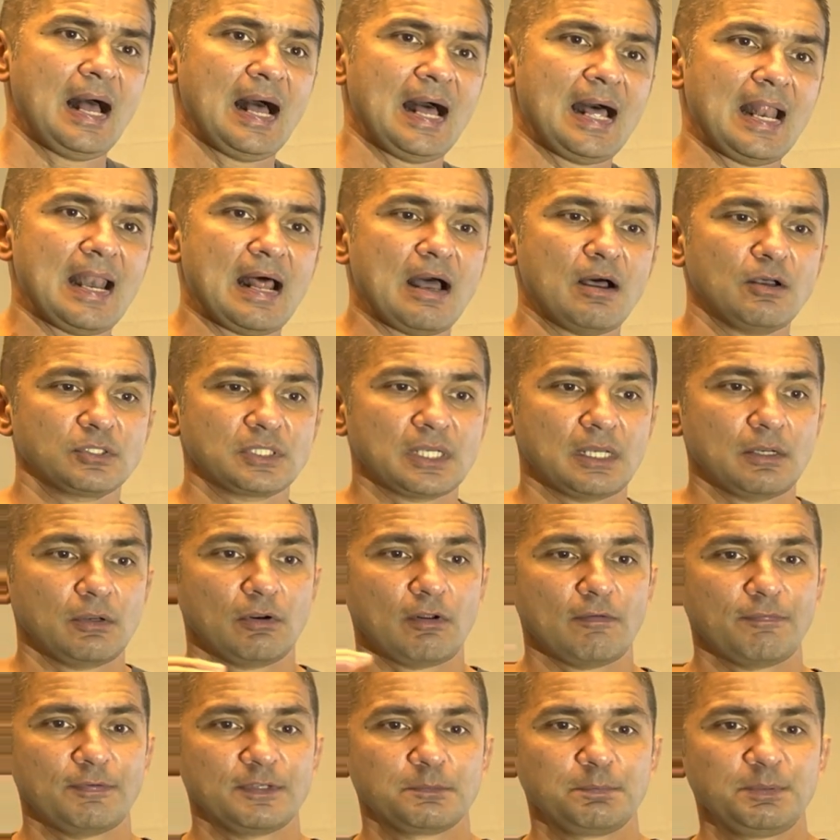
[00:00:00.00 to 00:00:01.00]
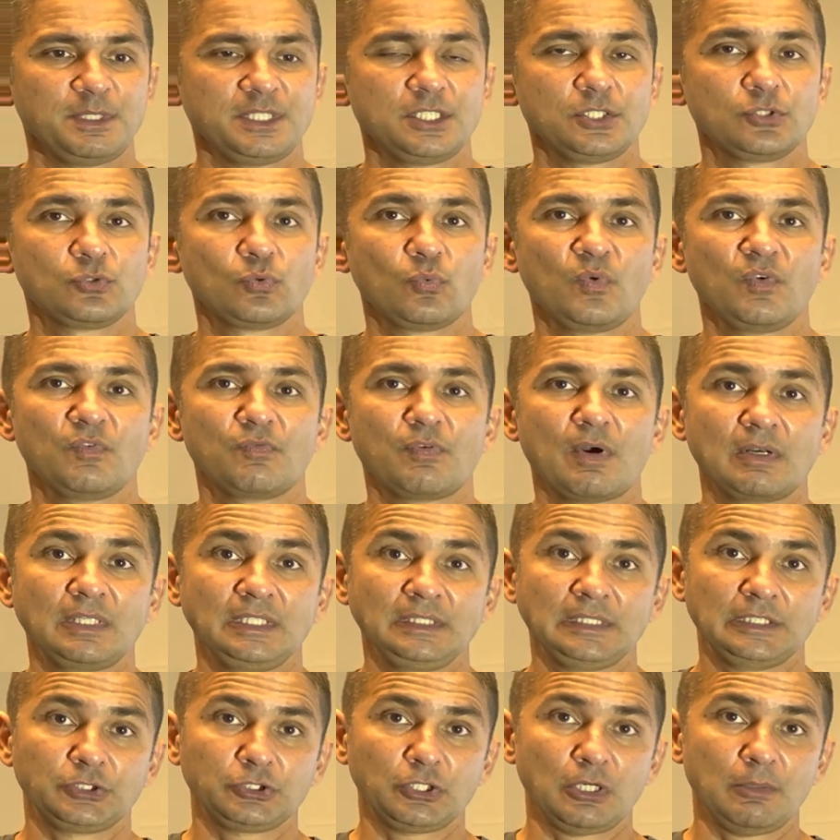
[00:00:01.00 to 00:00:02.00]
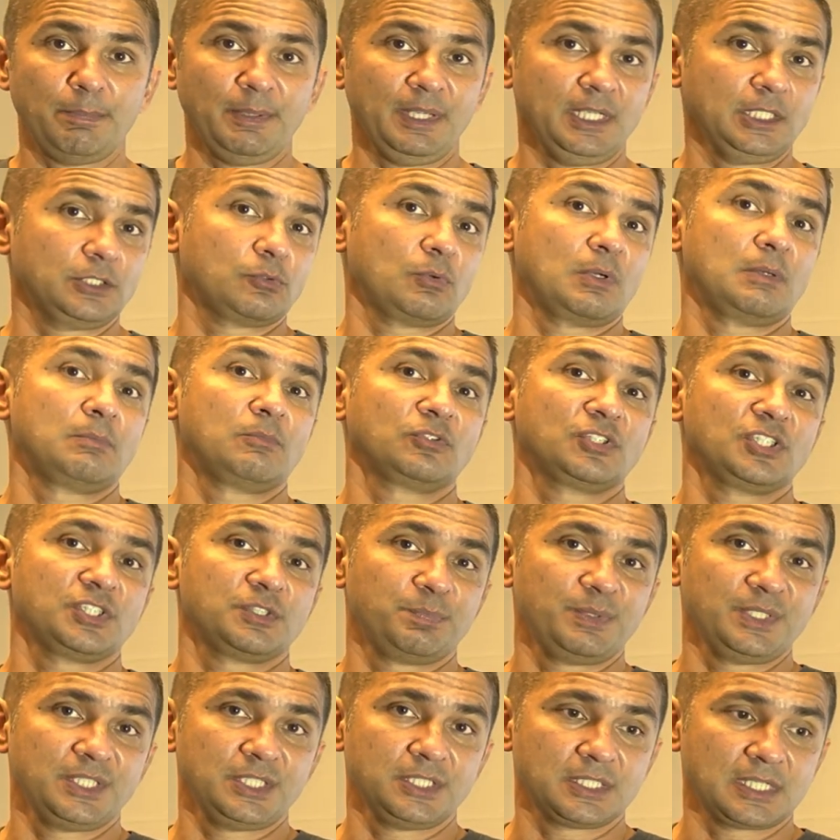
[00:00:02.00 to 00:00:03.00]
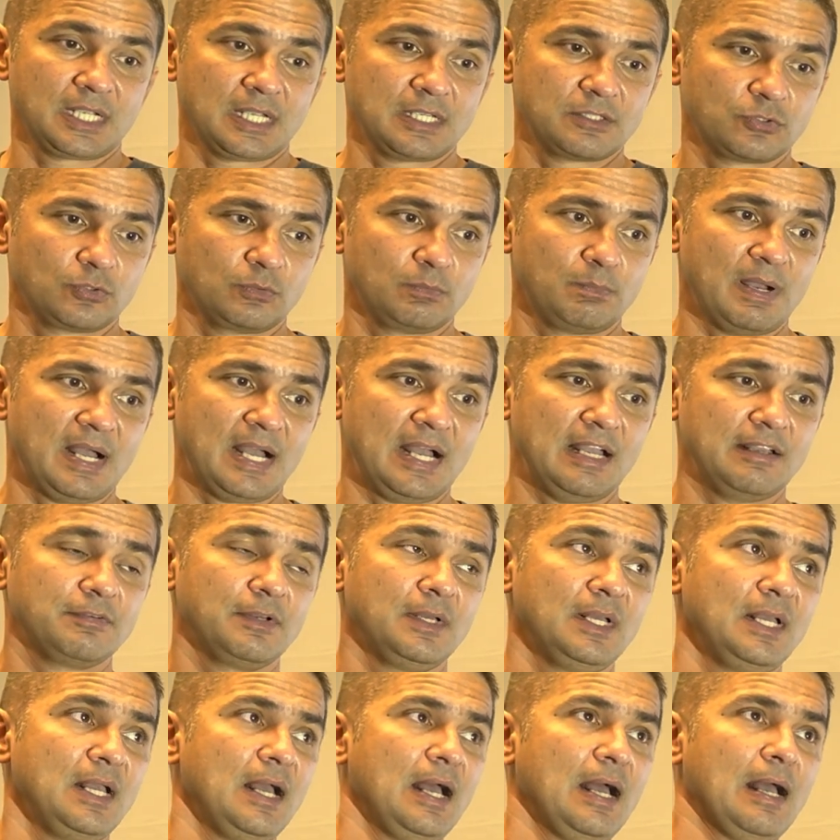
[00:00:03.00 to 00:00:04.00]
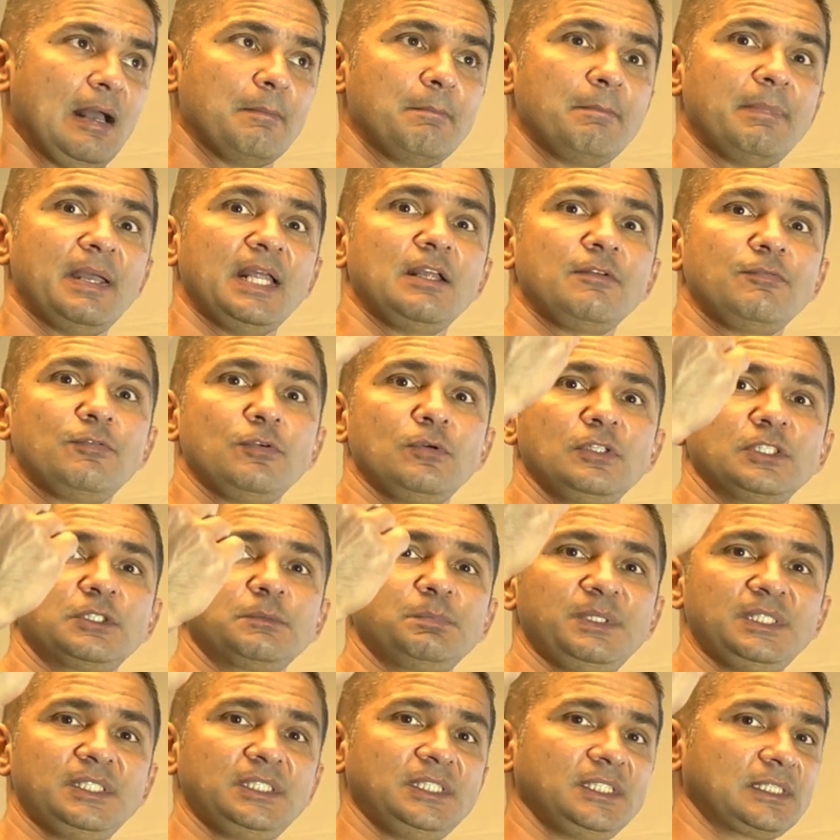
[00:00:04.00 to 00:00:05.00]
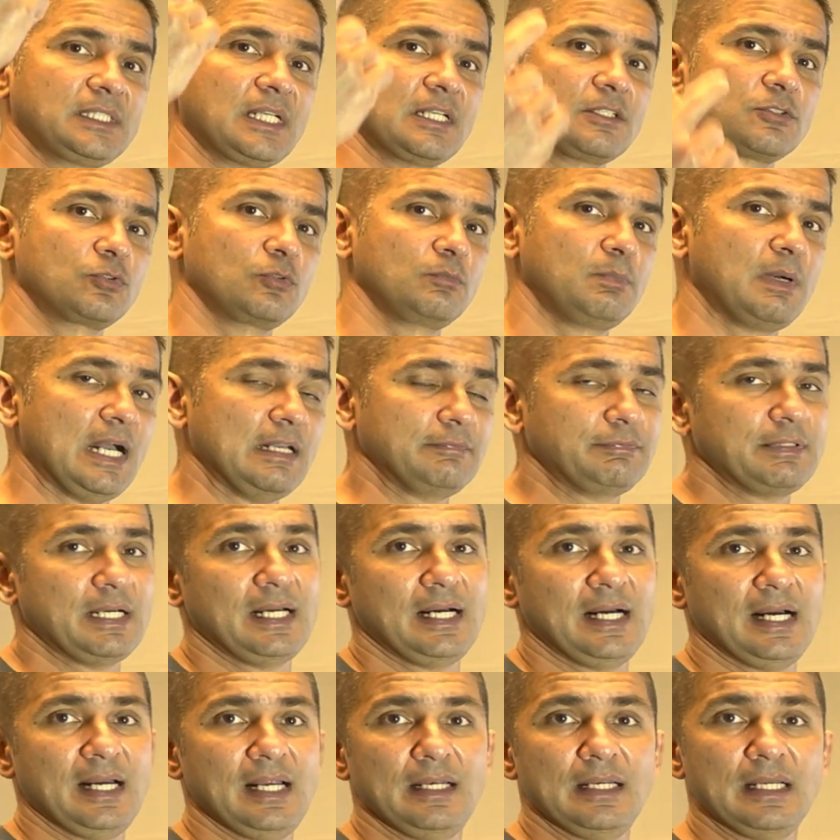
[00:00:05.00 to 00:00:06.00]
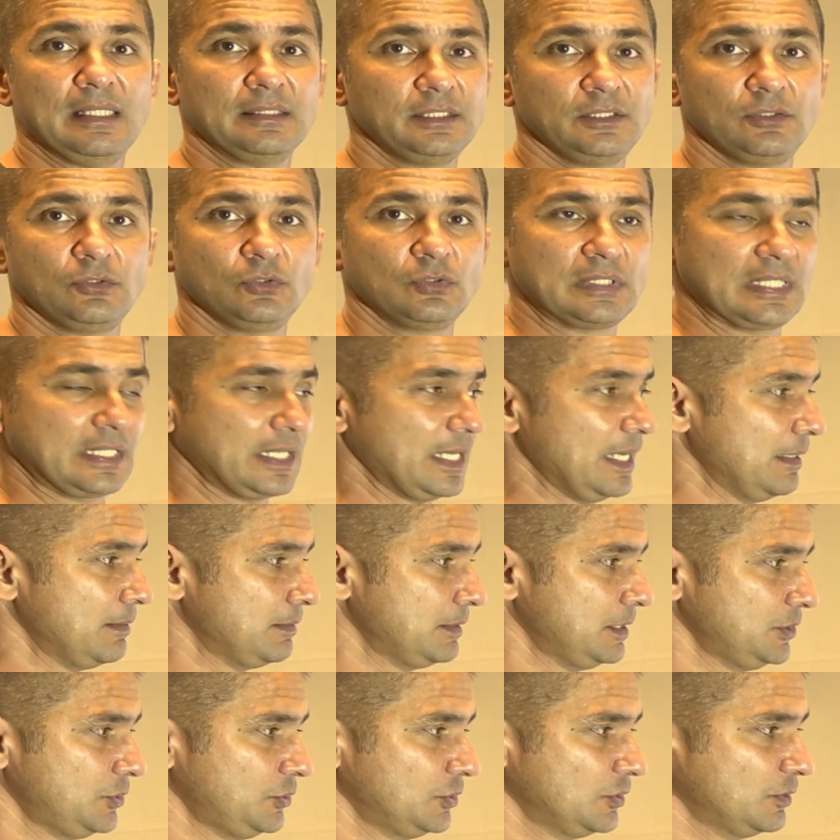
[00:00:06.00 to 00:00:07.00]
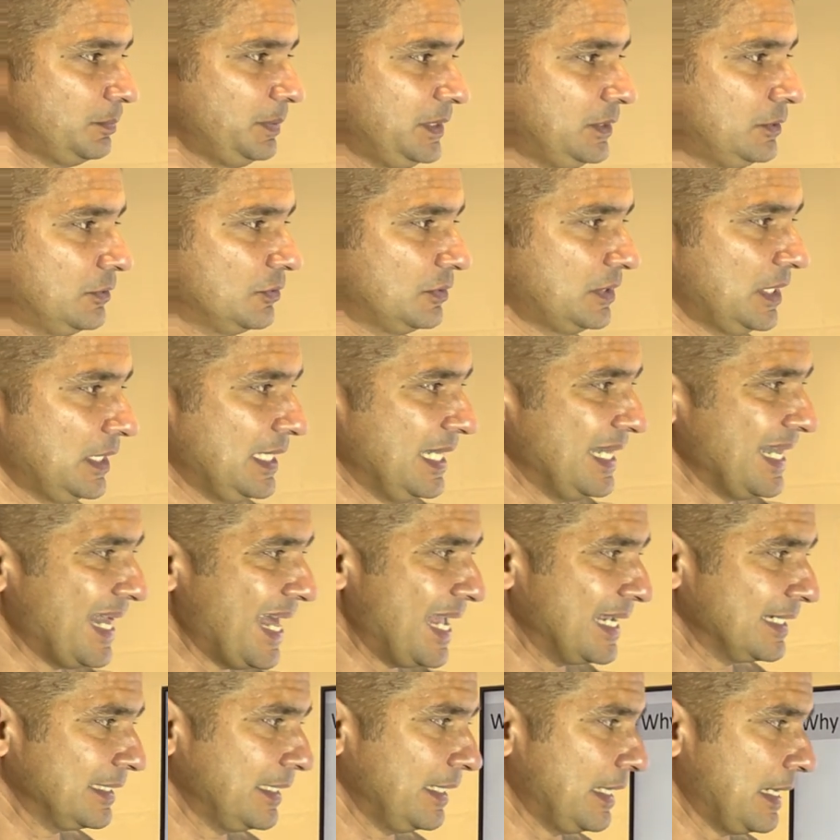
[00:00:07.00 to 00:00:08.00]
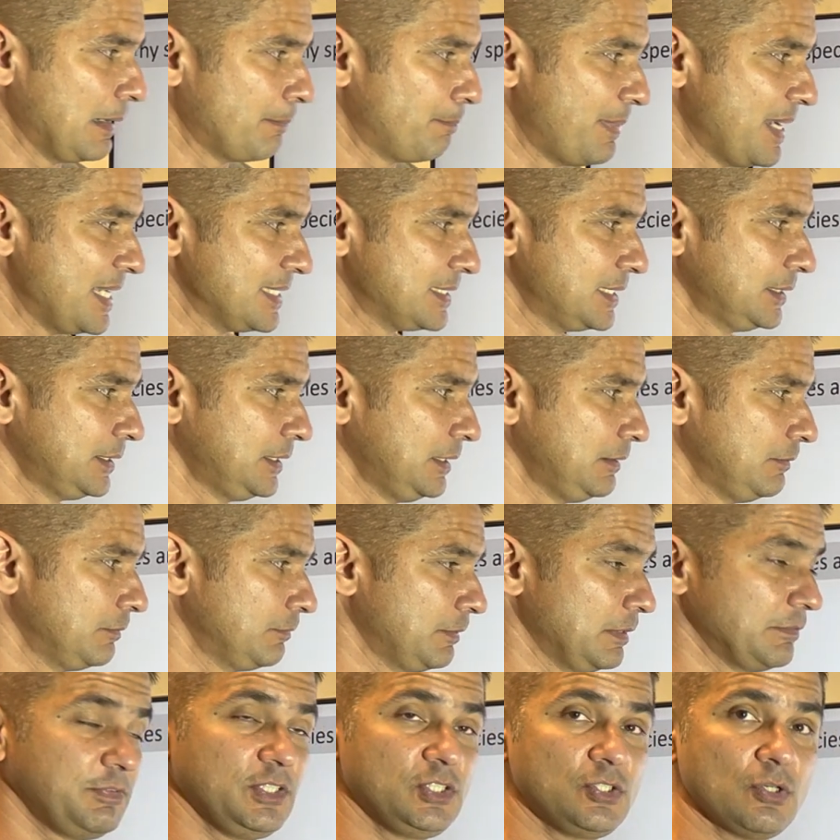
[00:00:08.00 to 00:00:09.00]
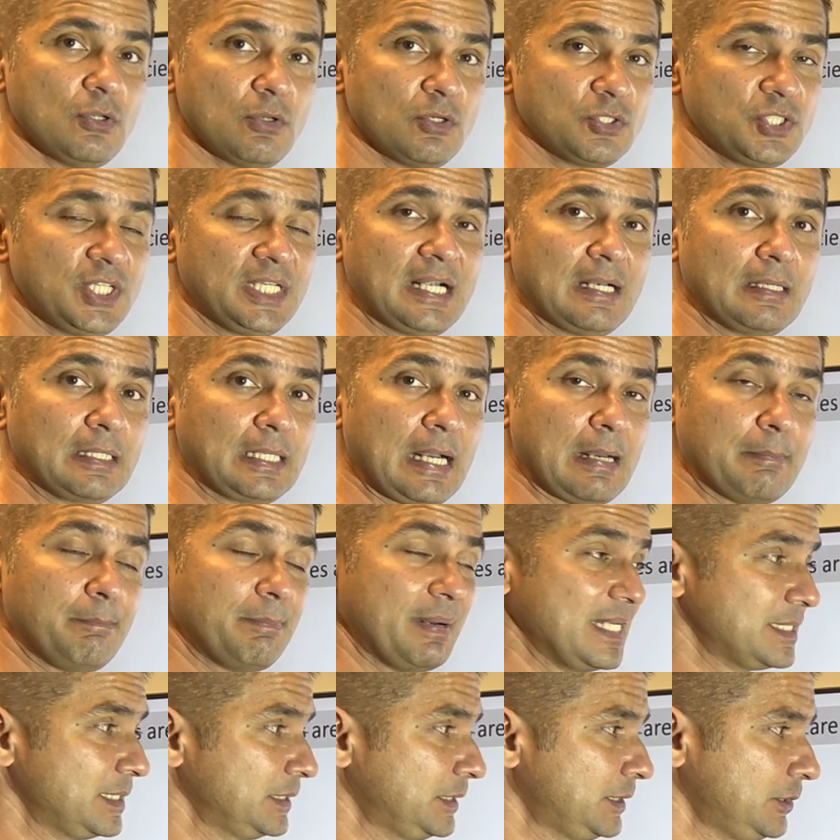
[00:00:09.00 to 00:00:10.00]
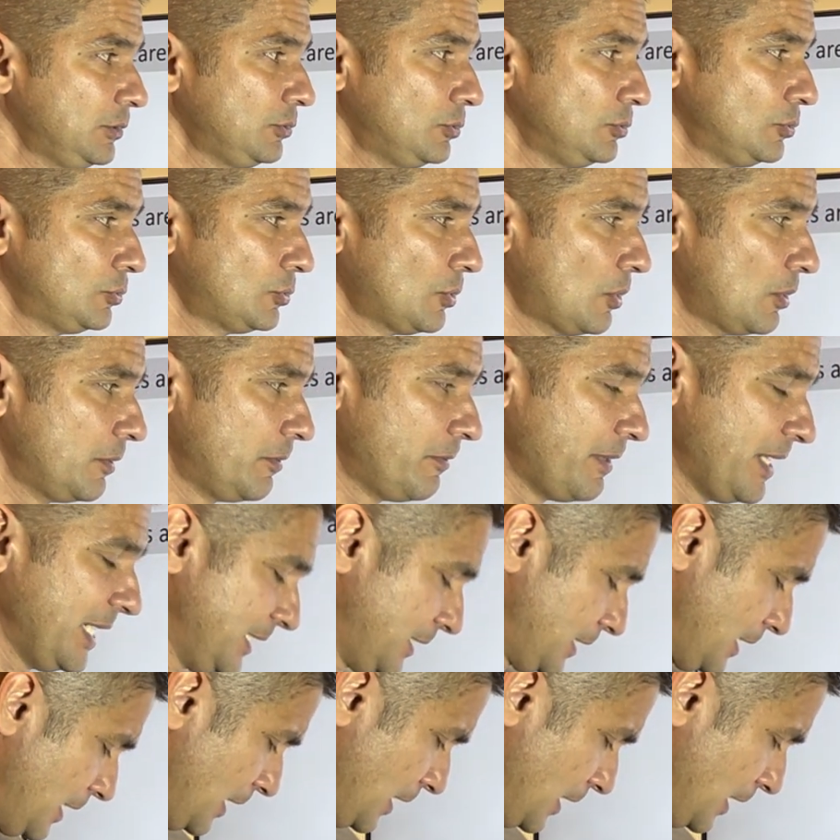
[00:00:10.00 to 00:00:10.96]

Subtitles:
allows a lot of species to be found in the tropics, where most species can survive, and very few species can survive at high latitudes. Again, it's just because they lack the capacity, the physiological capacity to tolerate